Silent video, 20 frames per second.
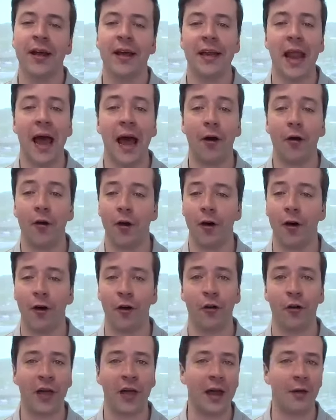Now,
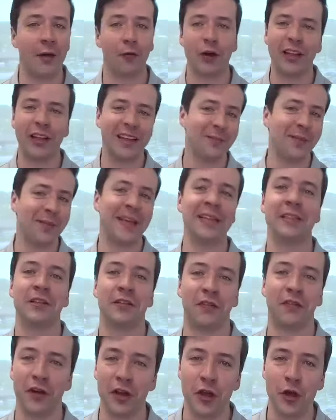all that really means
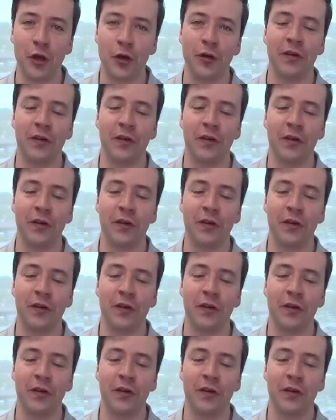for you,